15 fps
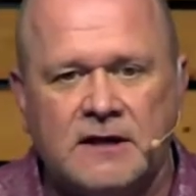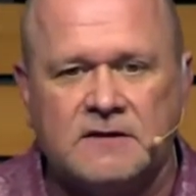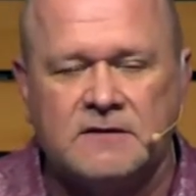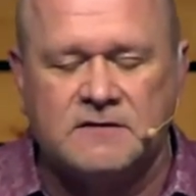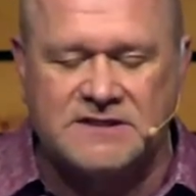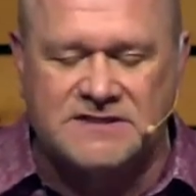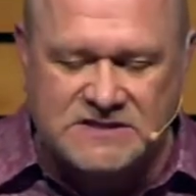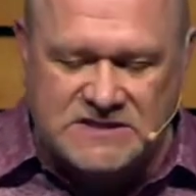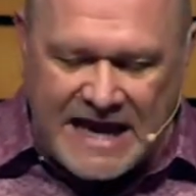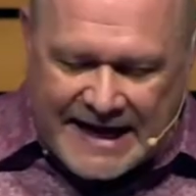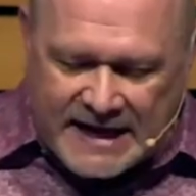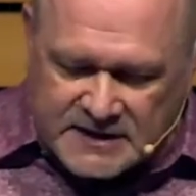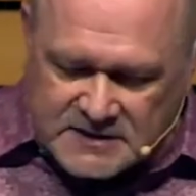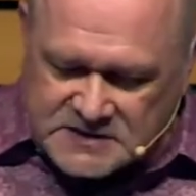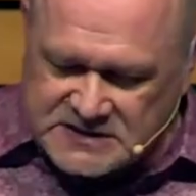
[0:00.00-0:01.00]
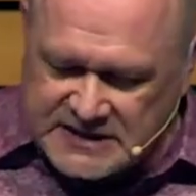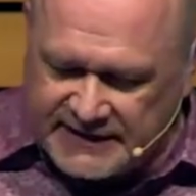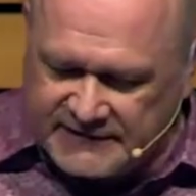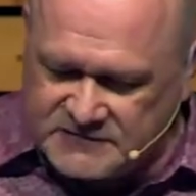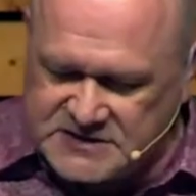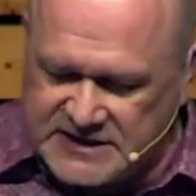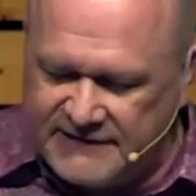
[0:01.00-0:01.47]
The second set
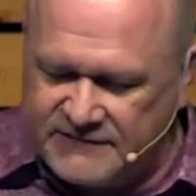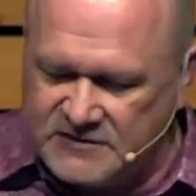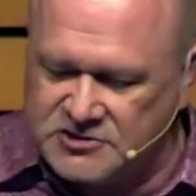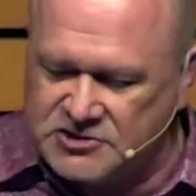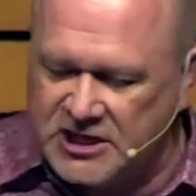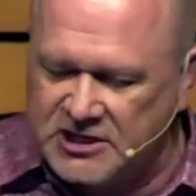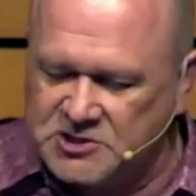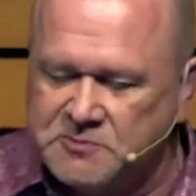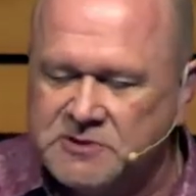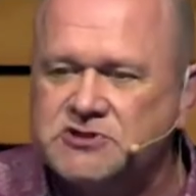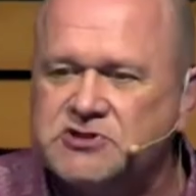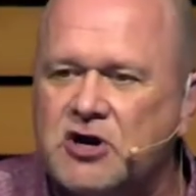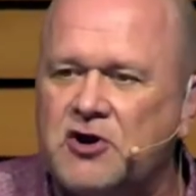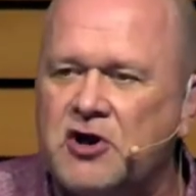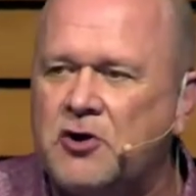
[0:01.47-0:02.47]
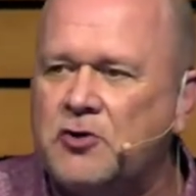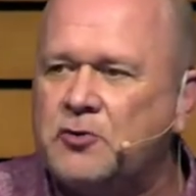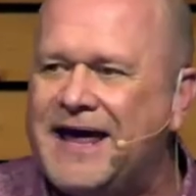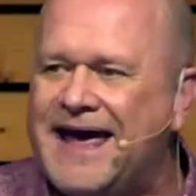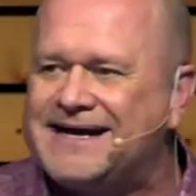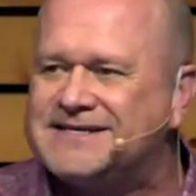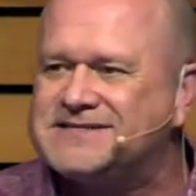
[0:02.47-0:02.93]
of 7 judgments are known
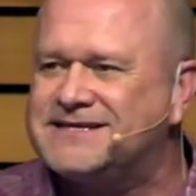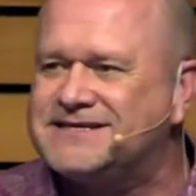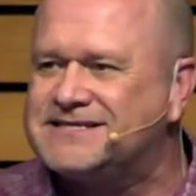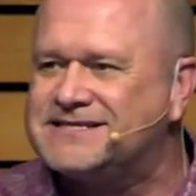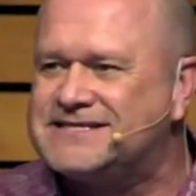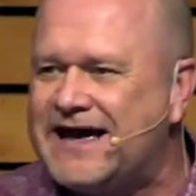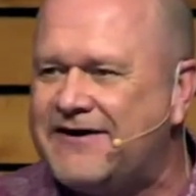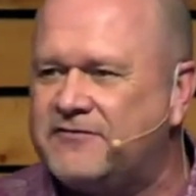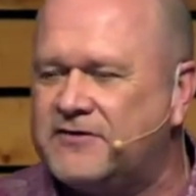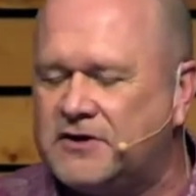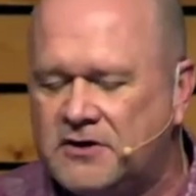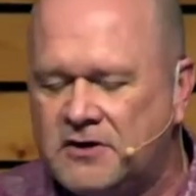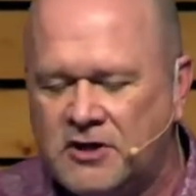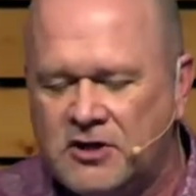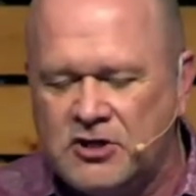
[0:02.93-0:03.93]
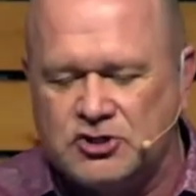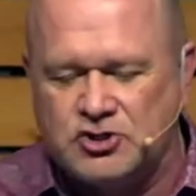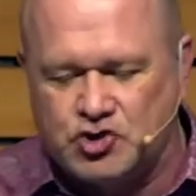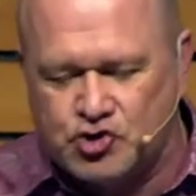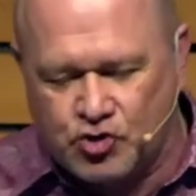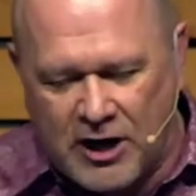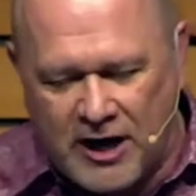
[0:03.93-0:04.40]
as the 7
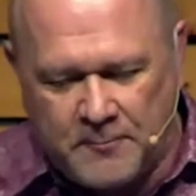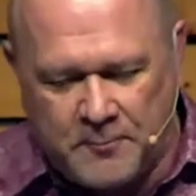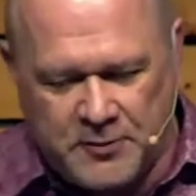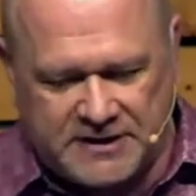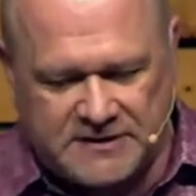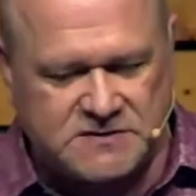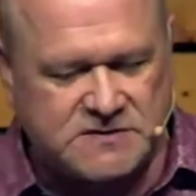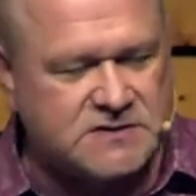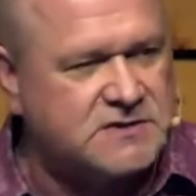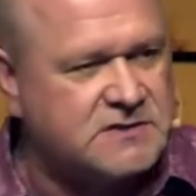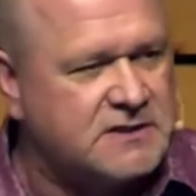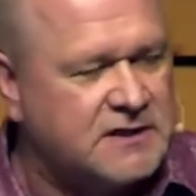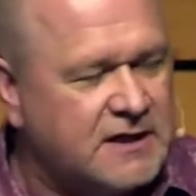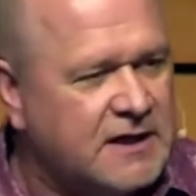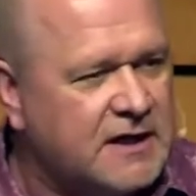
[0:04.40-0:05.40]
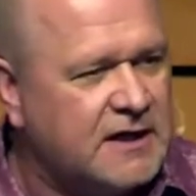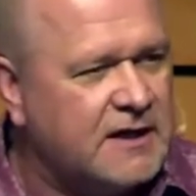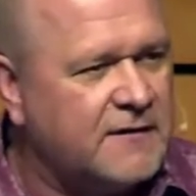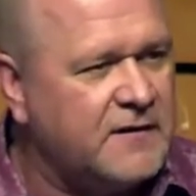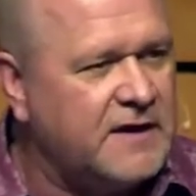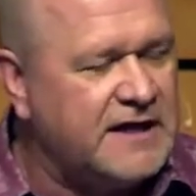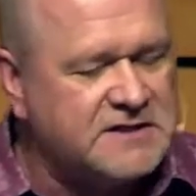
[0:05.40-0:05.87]
trumpets.
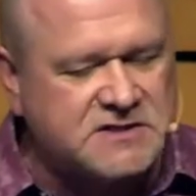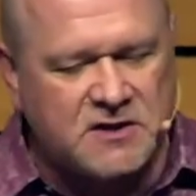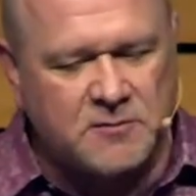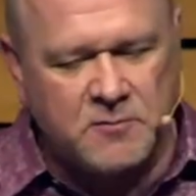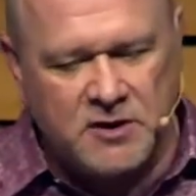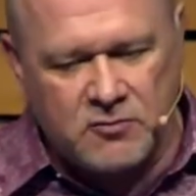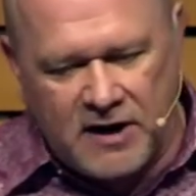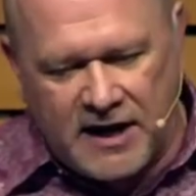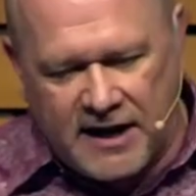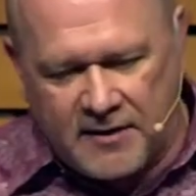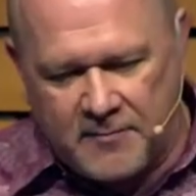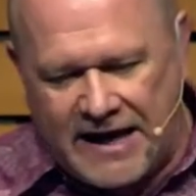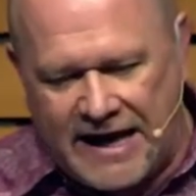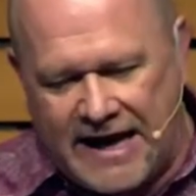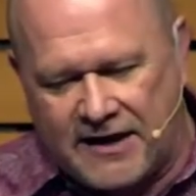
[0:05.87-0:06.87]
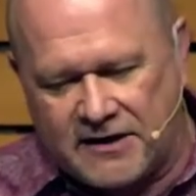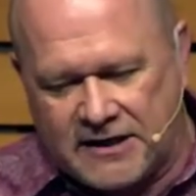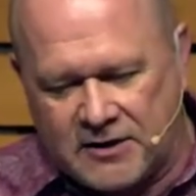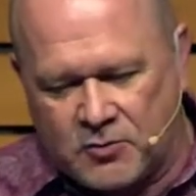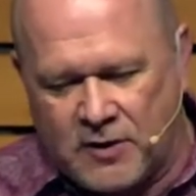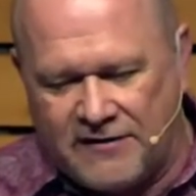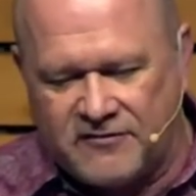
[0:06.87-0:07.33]
And these can be read about
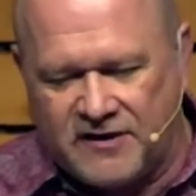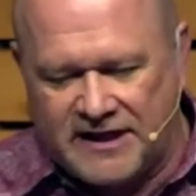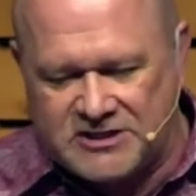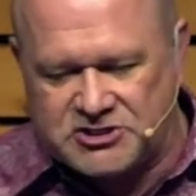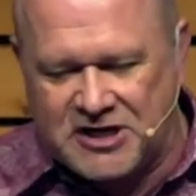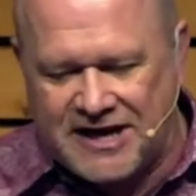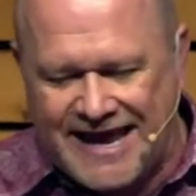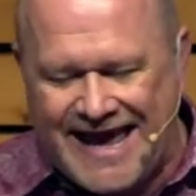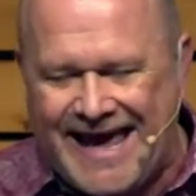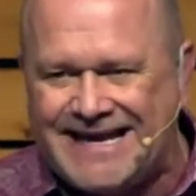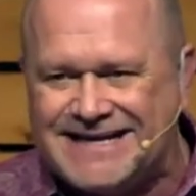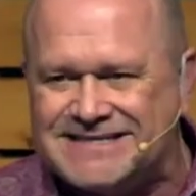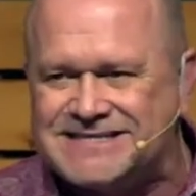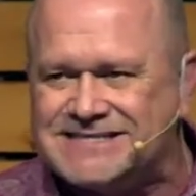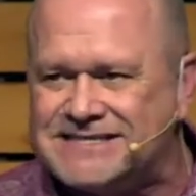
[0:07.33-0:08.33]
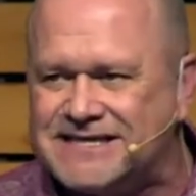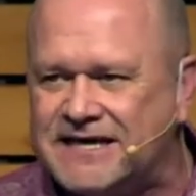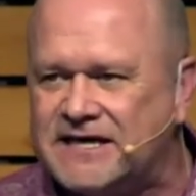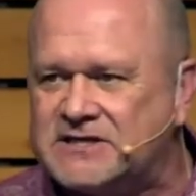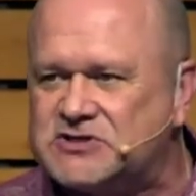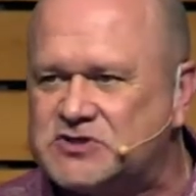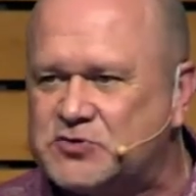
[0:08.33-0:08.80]
in Revelation
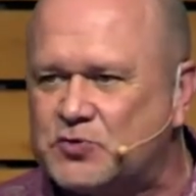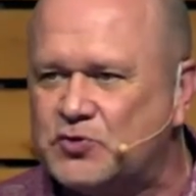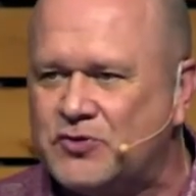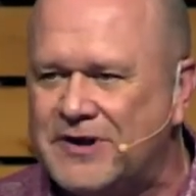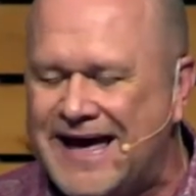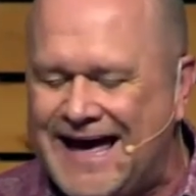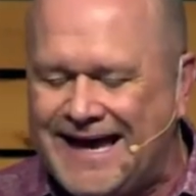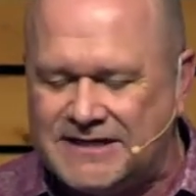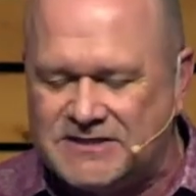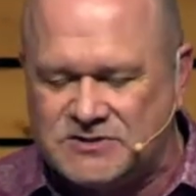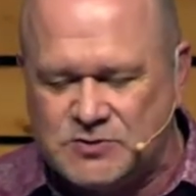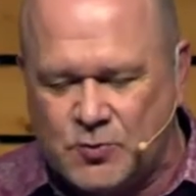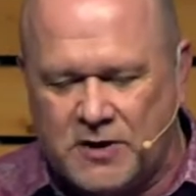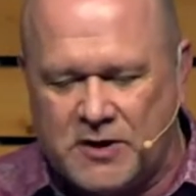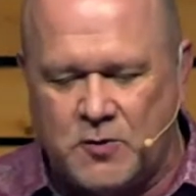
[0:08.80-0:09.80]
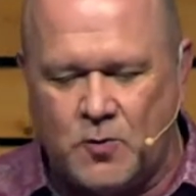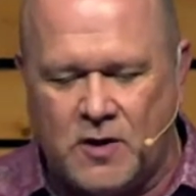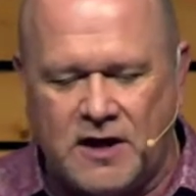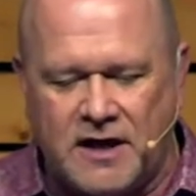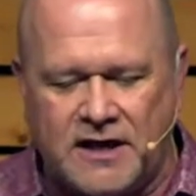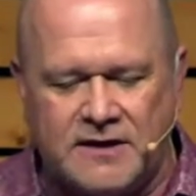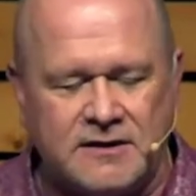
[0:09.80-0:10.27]
8:6 through
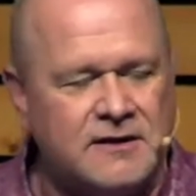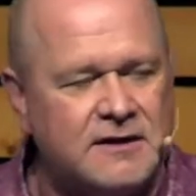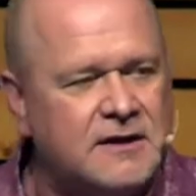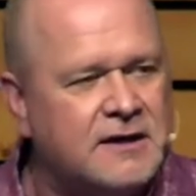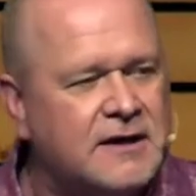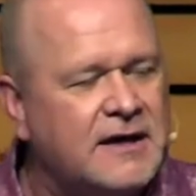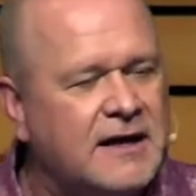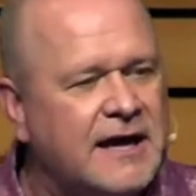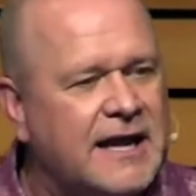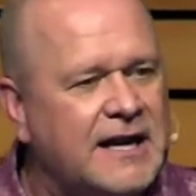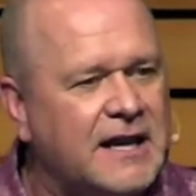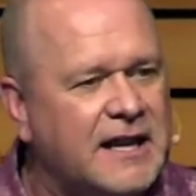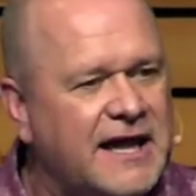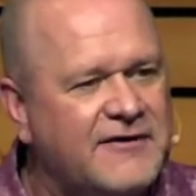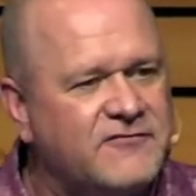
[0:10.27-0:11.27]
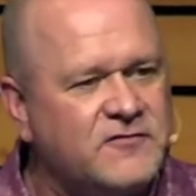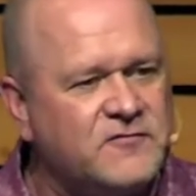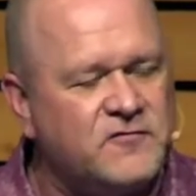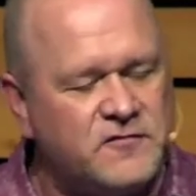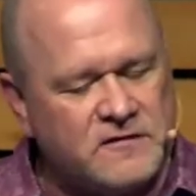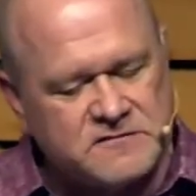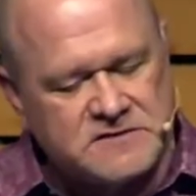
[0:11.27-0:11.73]
9:21 and
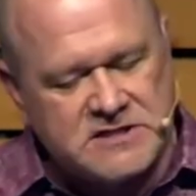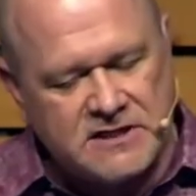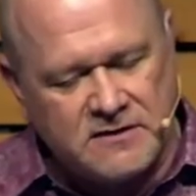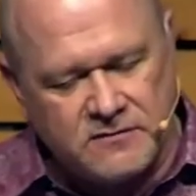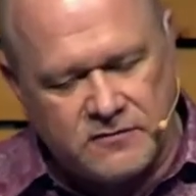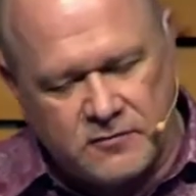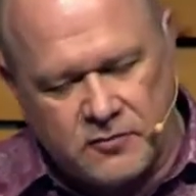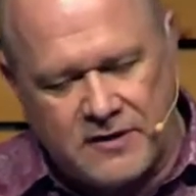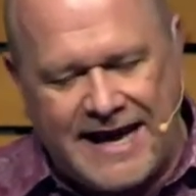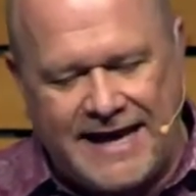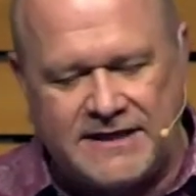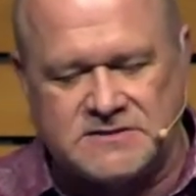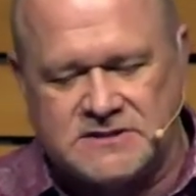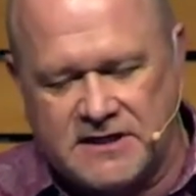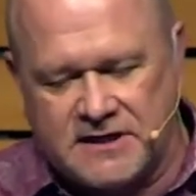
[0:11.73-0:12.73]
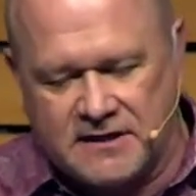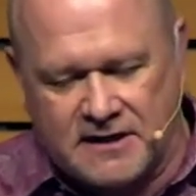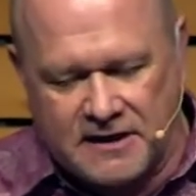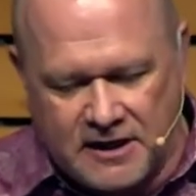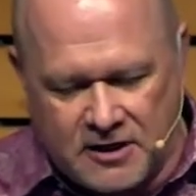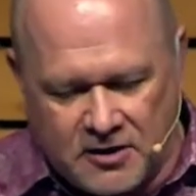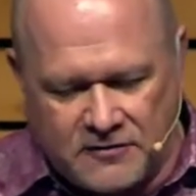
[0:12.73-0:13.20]
11:15 through 19.
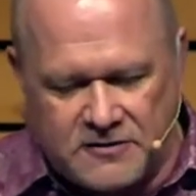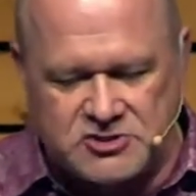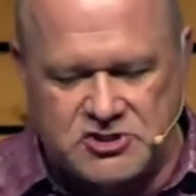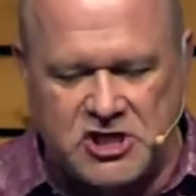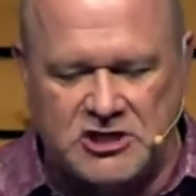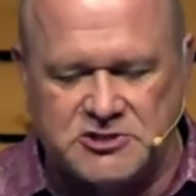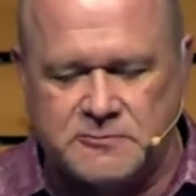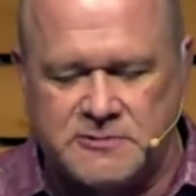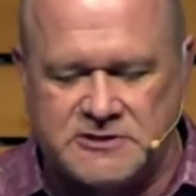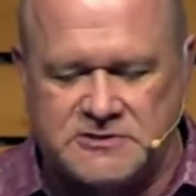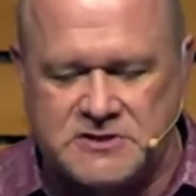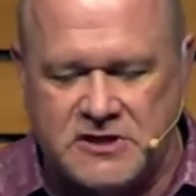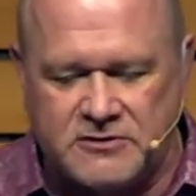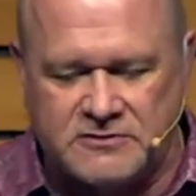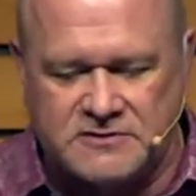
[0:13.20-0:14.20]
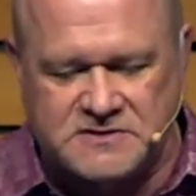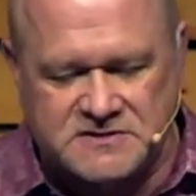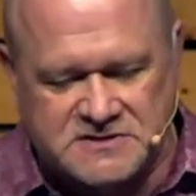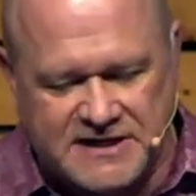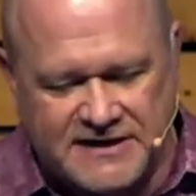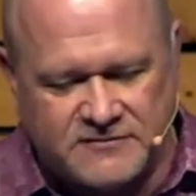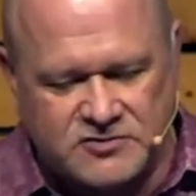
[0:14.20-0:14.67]
And here are the judgments known as the
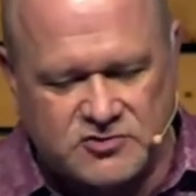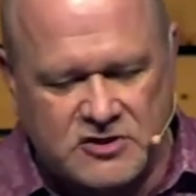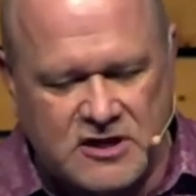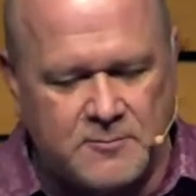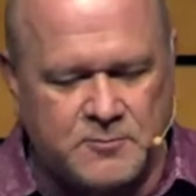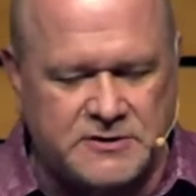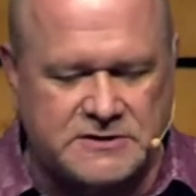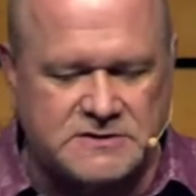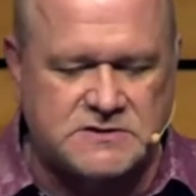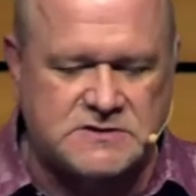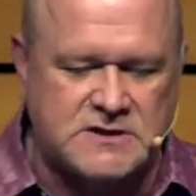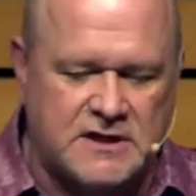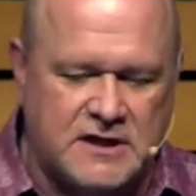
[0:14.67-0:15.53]
7 trumpets.